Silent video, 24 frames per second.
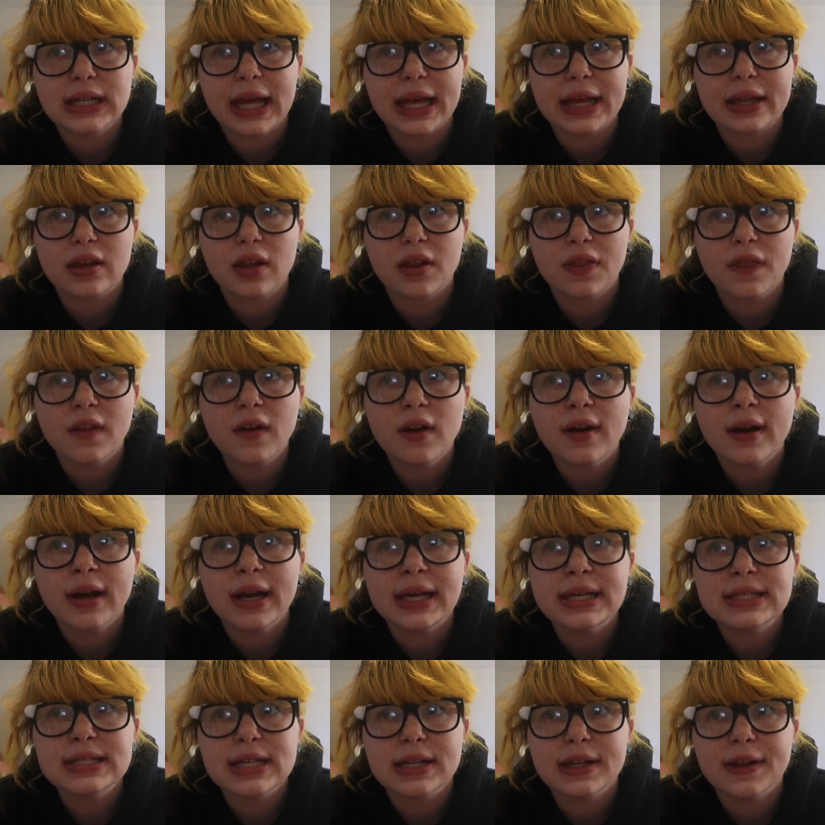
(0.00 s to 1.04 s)
like the
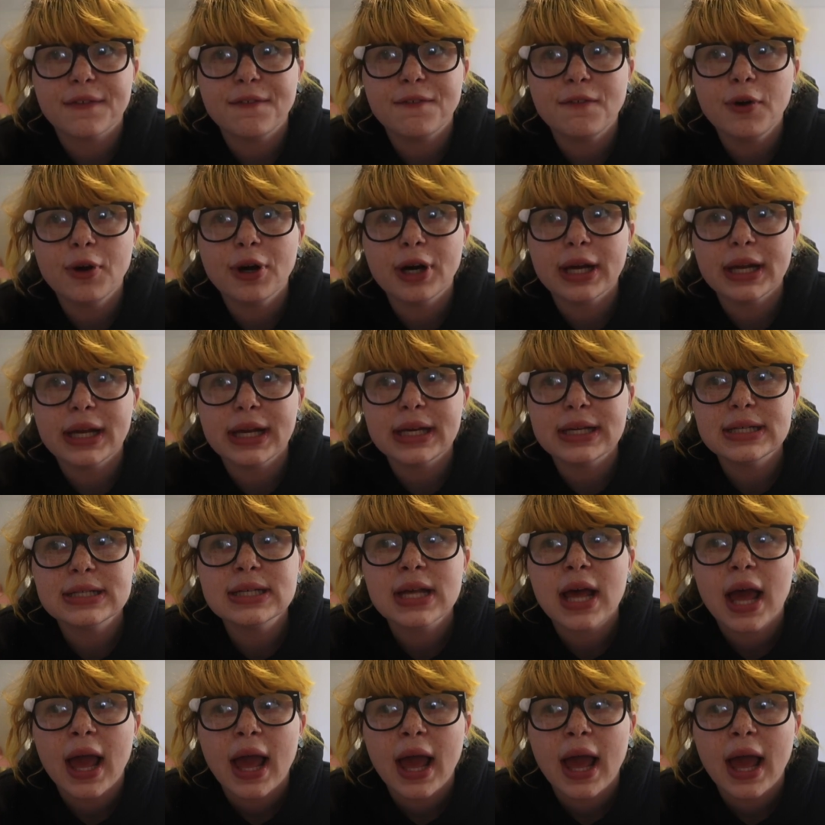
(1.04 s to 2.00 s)
30s and the 40s,